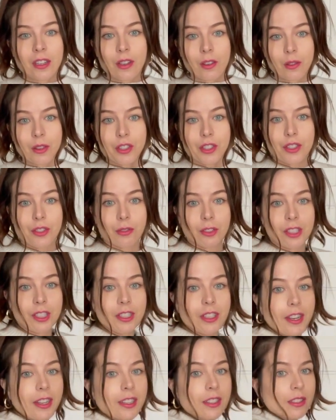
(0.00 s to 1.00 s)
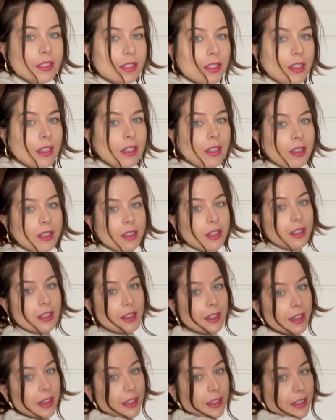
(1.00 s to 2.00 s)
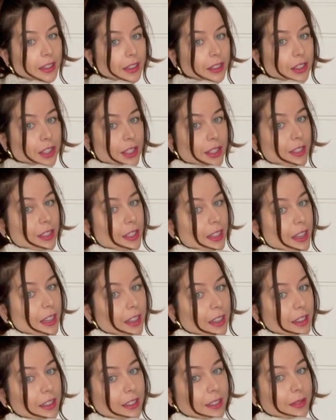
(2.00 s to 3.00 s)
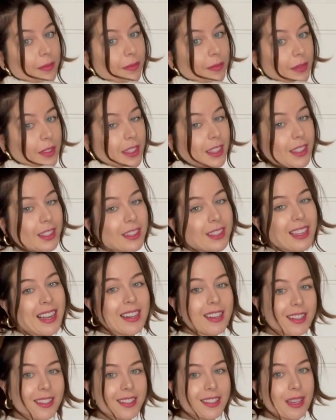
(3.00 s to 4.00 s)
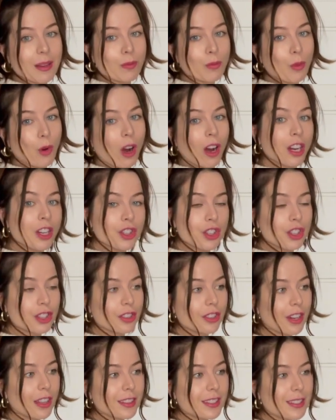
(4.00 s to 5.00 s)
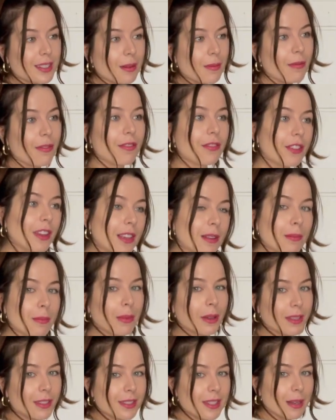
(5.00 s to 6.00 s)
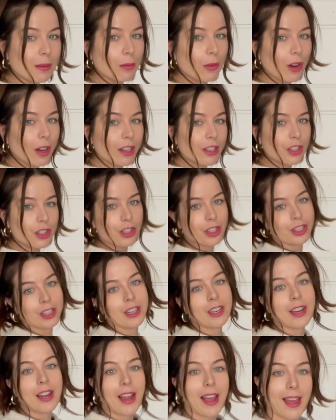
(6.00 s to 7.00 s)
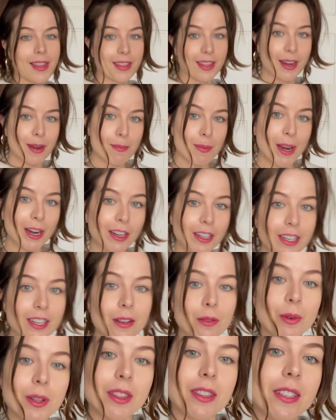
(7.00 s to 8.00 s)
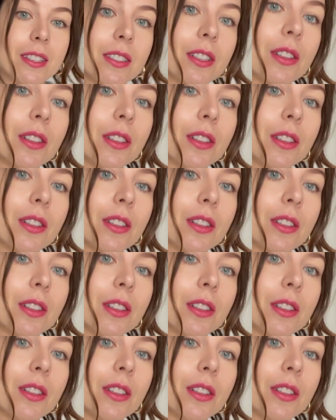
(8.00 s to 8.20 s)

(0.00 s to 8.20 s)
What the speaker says: which is really nice. And they're just kind of the same wash, not the same fit, but the same wash. And then I paired it with these